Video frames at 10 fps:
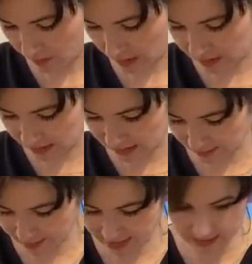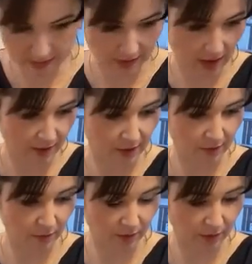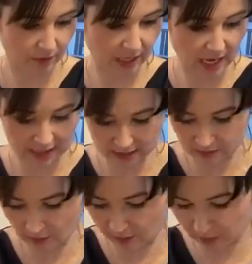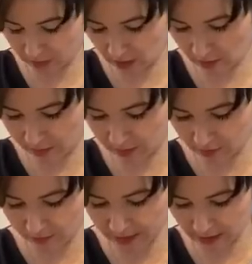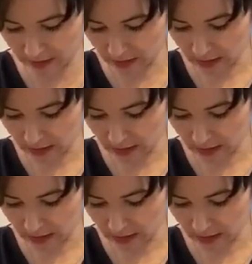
I did, I made a, another one of those hacks and we put it up as a reel,